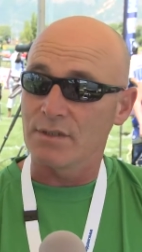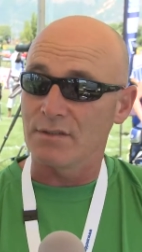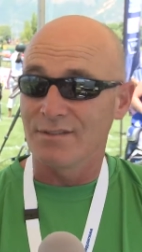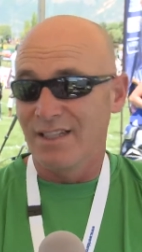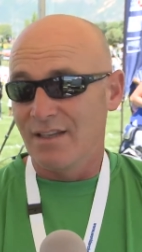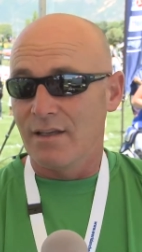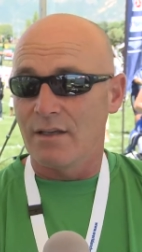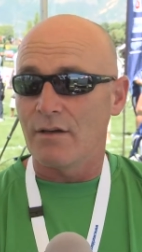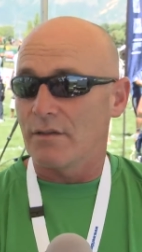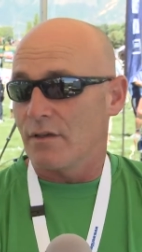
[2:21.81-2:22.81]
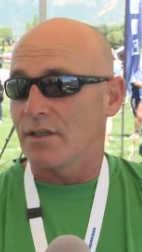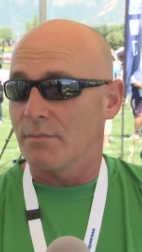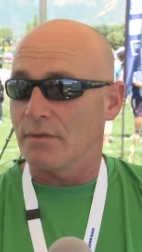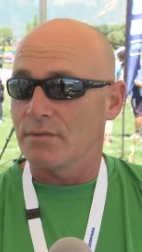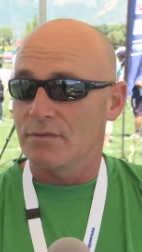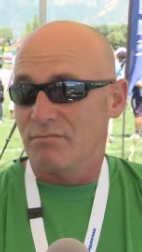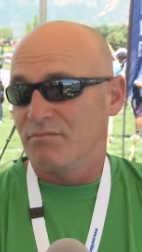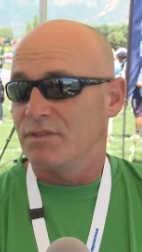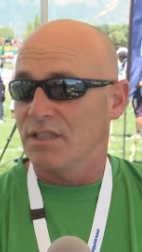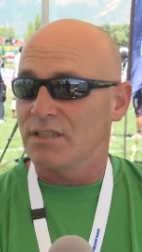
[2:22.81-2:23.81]
So in all in all, you about
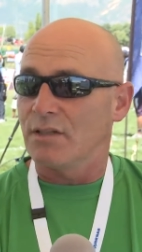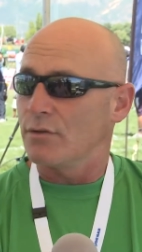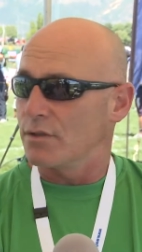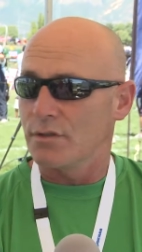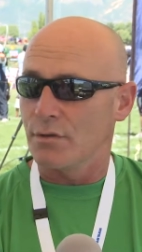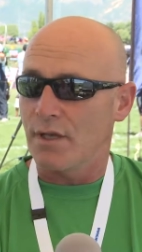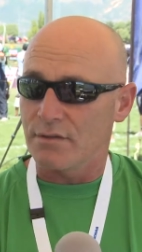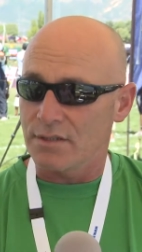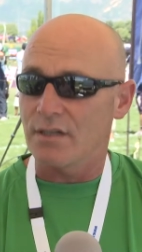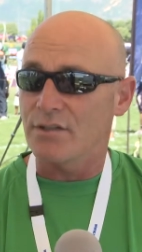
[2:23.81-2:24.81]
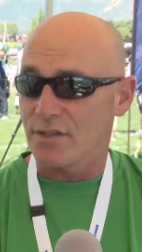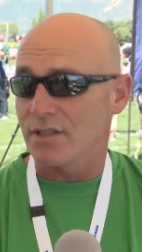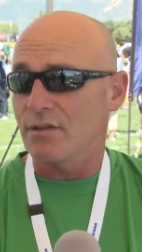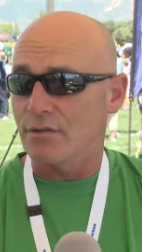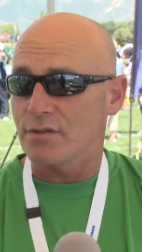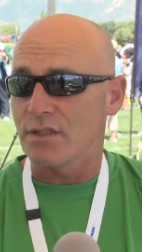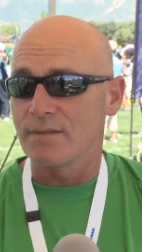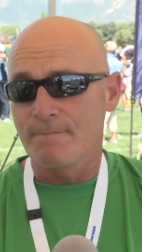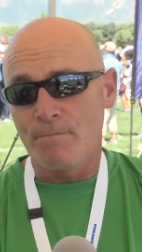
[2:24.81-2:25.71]
1,600, 2,000 archers in the country.